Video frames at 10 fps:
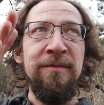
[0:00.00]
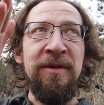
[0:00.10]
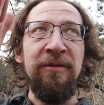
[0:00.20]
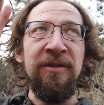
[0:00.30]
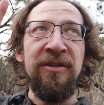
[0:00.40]

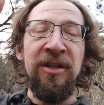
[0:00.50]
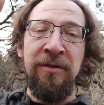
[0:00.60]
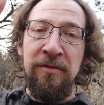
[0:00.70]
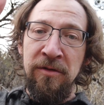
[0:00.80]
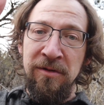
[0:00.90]
be able to
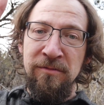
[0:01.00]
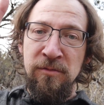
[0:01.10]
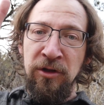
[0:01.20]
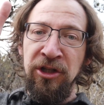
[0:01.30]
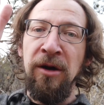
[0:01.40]
like
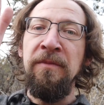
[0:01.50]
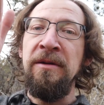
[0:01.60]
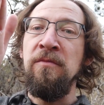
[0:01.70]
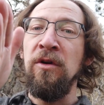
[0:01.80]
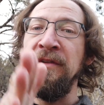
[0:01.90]
jump
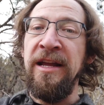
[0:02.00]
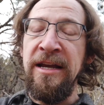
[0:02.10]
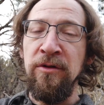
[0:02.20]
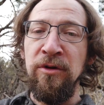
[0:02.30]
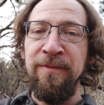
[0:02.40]
at more of an
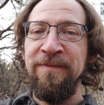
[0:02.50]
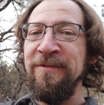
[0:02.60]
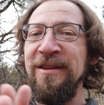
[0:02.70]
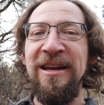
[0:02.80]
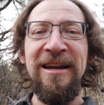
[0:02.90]
angle,
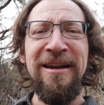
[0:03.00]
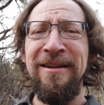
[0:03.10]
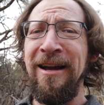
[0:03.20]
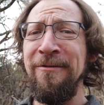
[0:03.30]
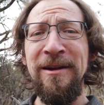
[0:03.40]

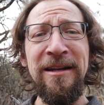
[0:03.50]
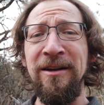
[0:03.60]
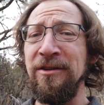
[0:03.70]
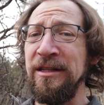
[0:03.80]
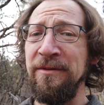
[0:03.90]
and I weighed
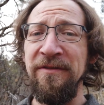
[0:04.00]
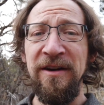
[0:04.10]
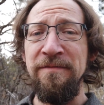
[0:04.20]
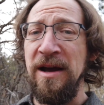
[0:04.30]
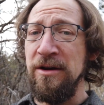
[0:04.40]

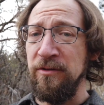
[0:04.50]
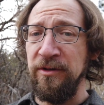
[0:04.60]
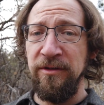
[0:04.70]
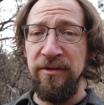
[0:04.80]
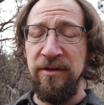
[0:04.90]
175
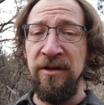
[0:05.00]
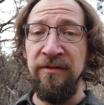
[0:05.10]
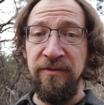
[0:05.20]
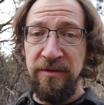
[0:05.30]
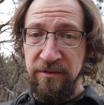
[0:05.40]
pounds
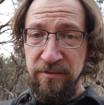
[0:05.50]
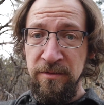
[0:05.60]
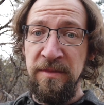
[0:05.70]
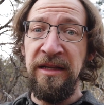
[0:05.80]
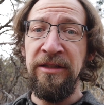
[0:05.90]
of
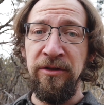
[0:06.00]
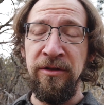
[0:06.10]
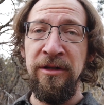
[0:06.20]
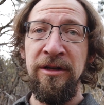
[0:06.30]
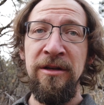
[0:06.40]

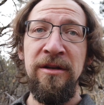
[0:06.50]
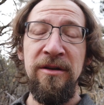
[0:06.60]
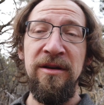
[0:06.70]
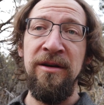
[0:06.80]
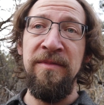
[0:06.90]
muscle
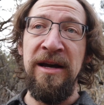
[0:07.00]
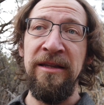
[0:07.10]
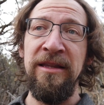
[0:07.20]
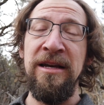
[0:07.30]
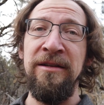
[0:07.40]

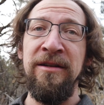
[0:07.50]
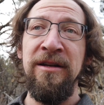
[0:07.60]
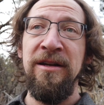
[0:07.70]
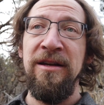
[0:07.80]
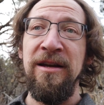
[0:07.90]
back then,
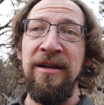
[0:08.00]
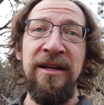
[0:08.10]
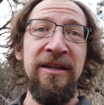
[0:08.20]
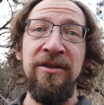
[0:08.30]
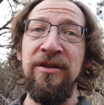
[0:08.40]
and
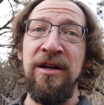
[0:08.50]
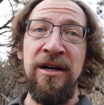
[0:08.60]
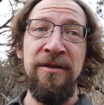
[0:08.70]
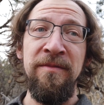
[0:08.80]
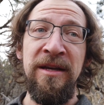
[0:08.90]
I could
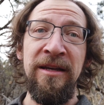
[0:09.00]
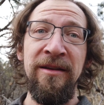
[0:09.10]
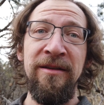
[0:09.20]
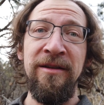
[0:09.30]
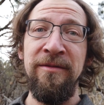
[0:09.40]
not make
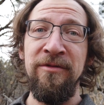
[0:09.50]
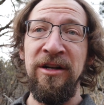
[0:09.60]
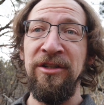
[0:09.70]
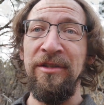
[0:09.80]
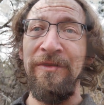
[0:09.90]
an
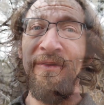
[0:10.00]
impression.